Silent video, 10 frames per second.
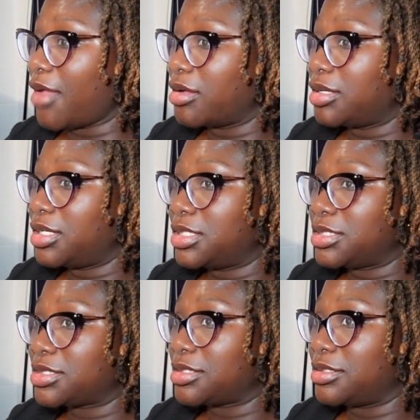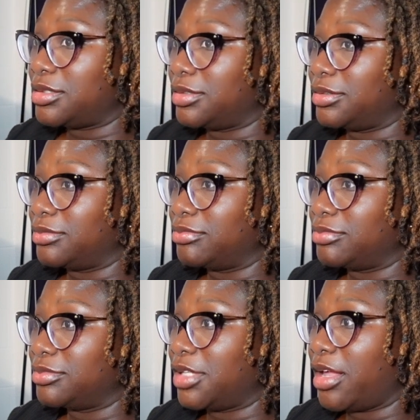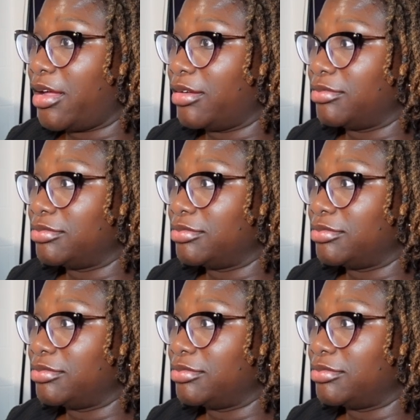Cause, yeah,